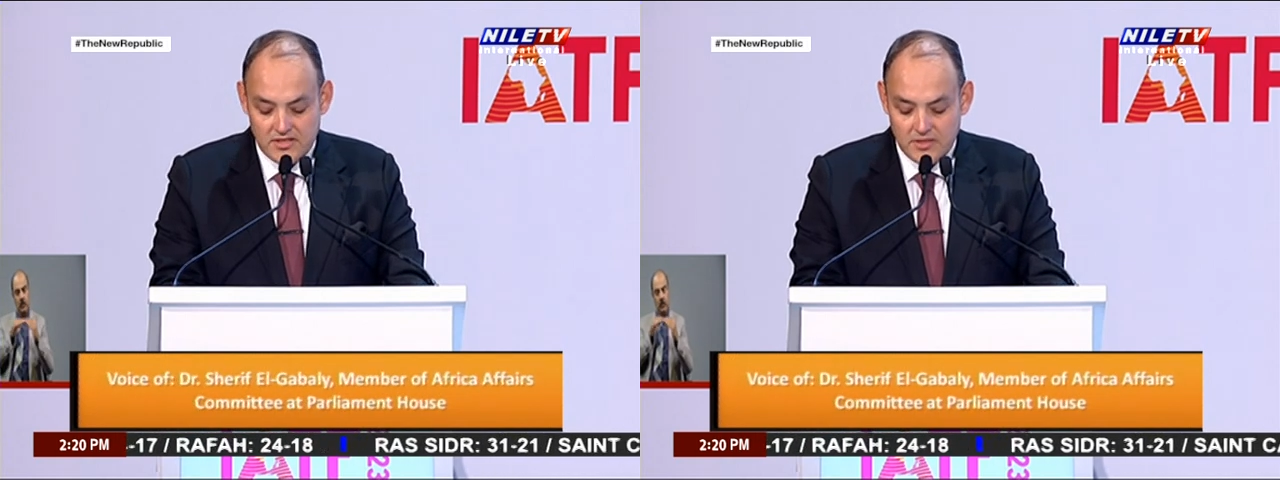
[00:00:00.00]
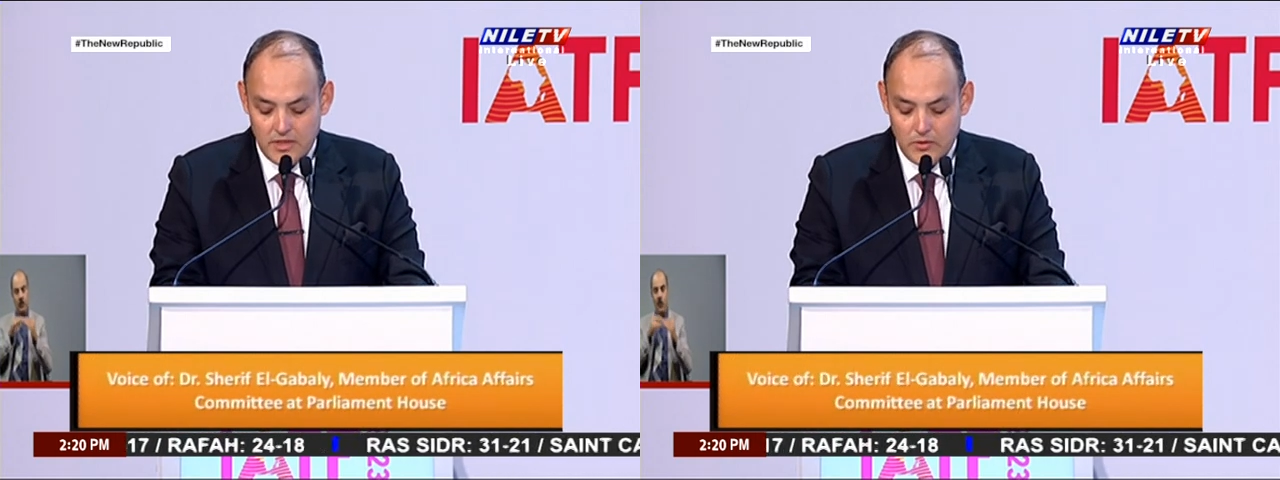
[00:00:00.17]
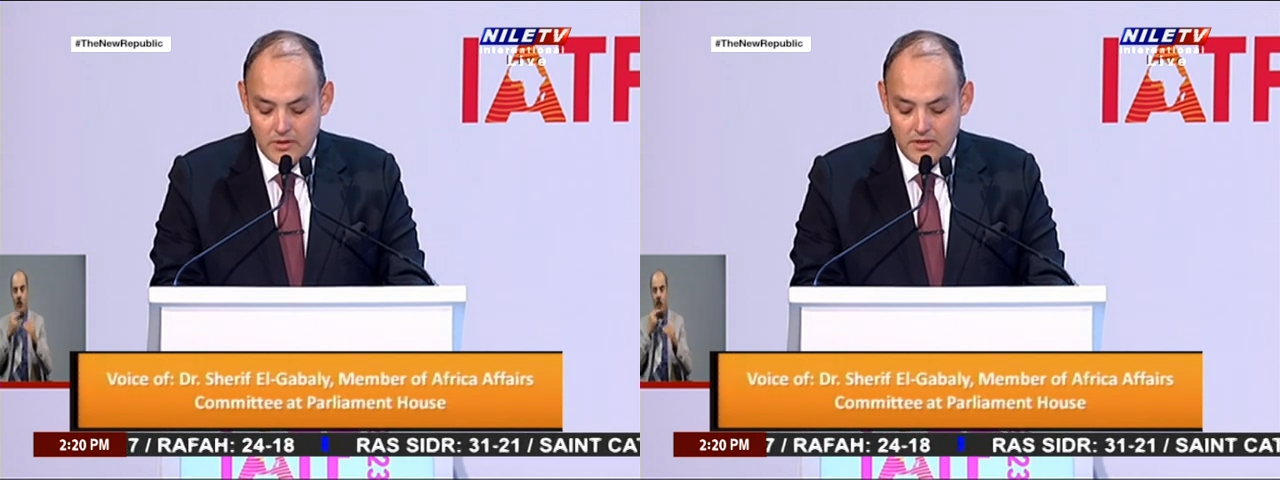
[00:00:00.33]

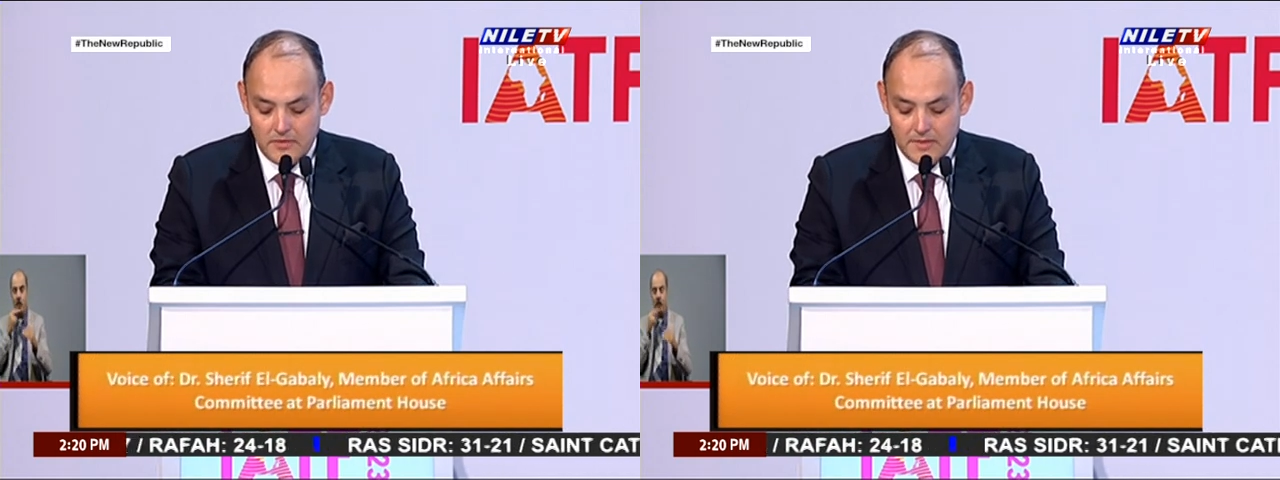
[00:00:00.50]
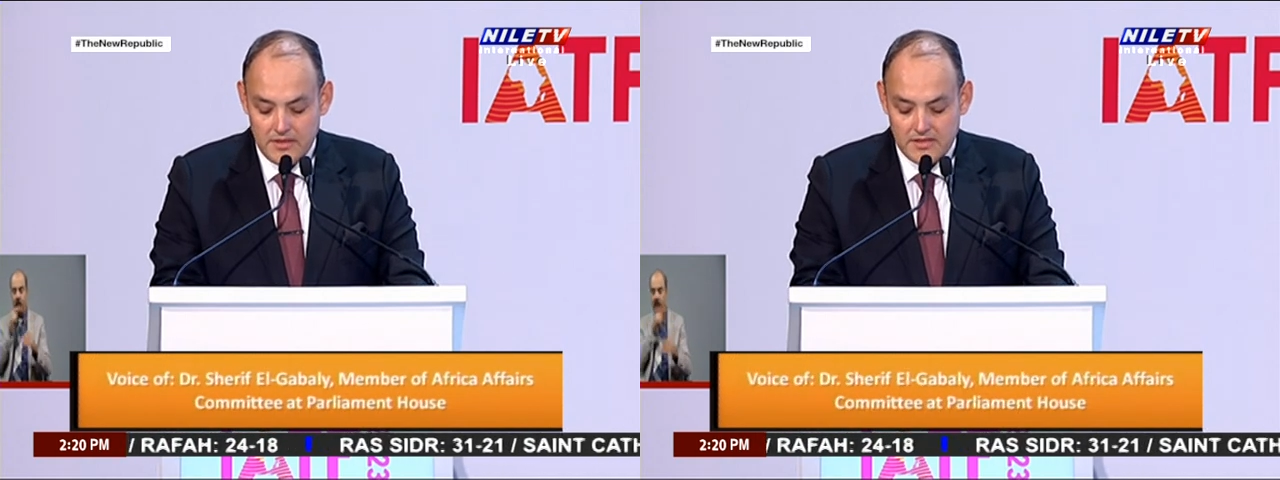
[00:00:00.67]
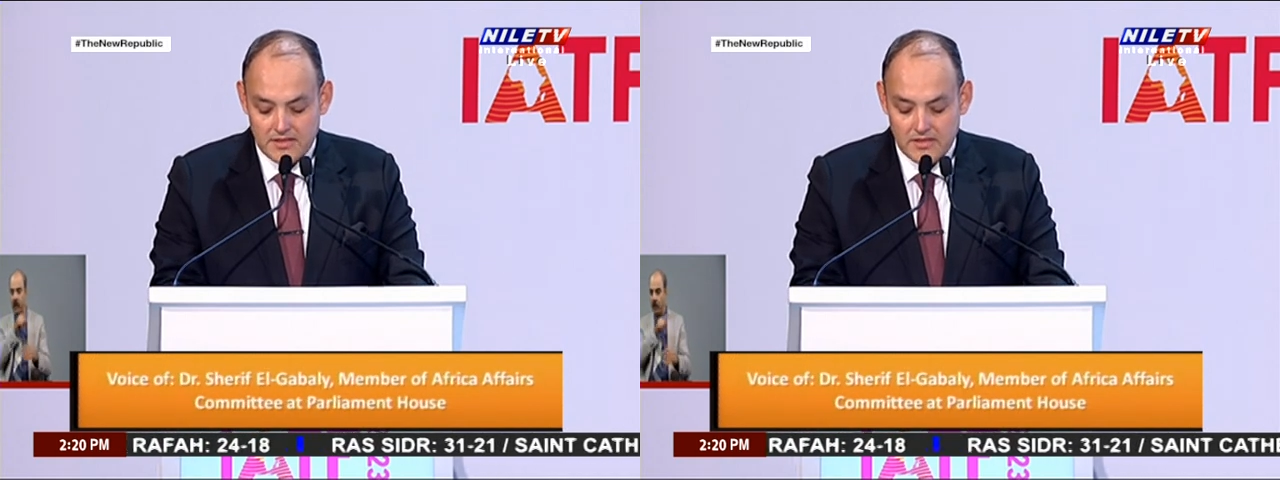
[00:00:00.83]
have to
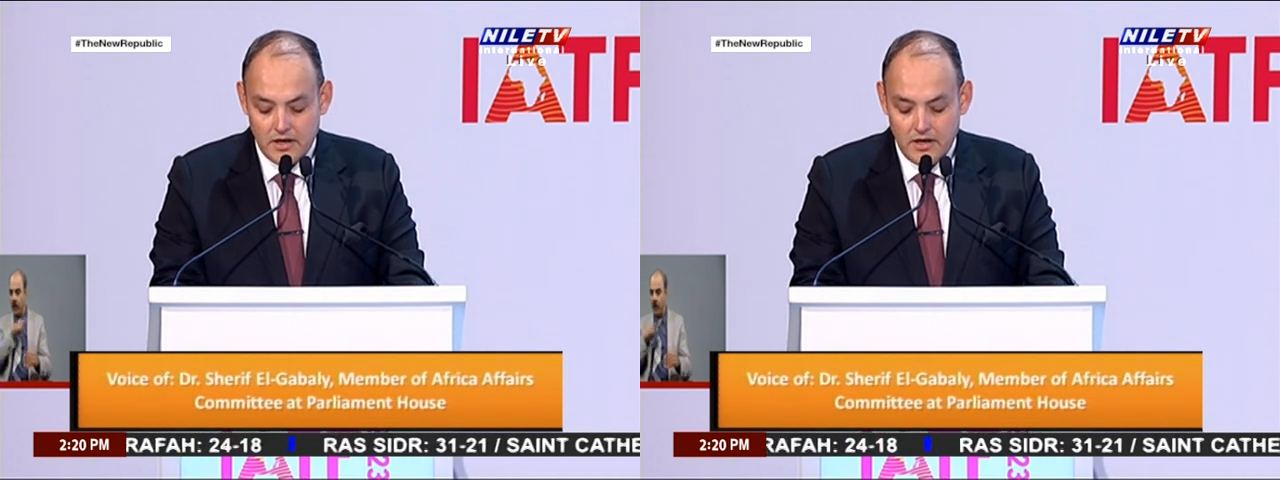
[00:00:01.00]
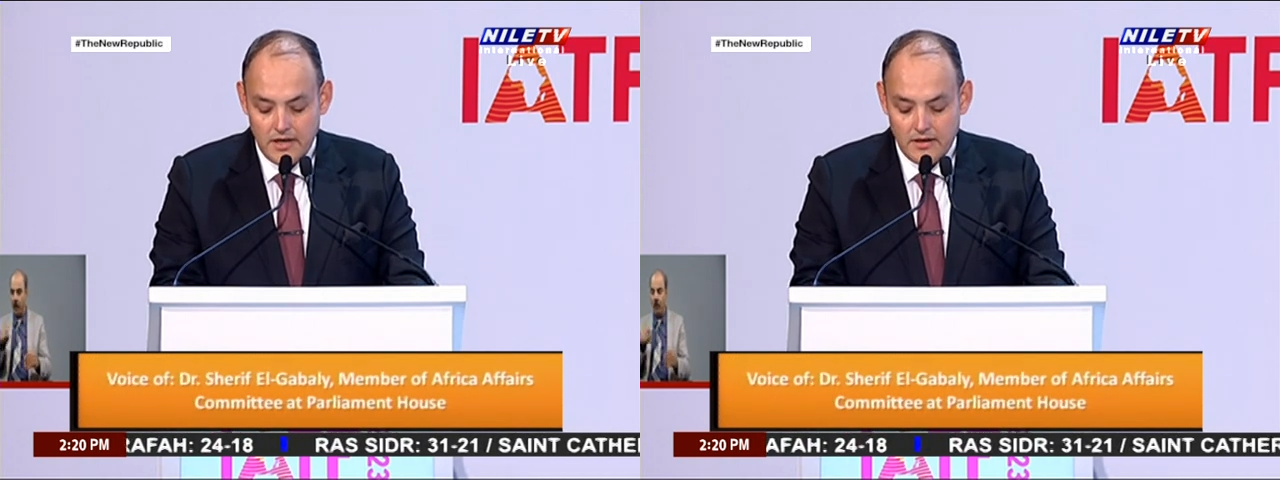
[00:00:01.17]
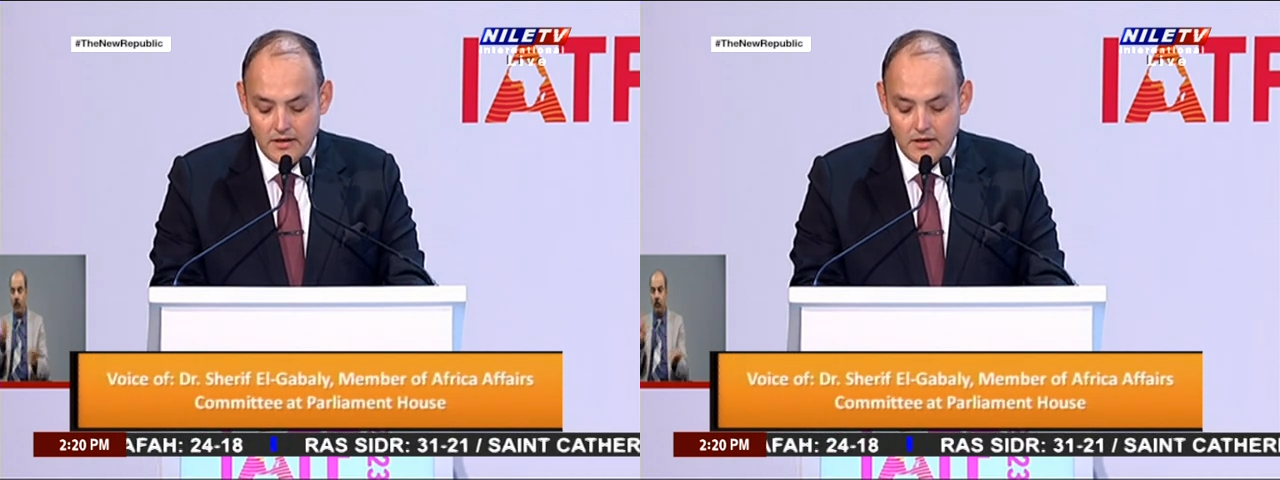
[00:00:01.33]
implement the free trade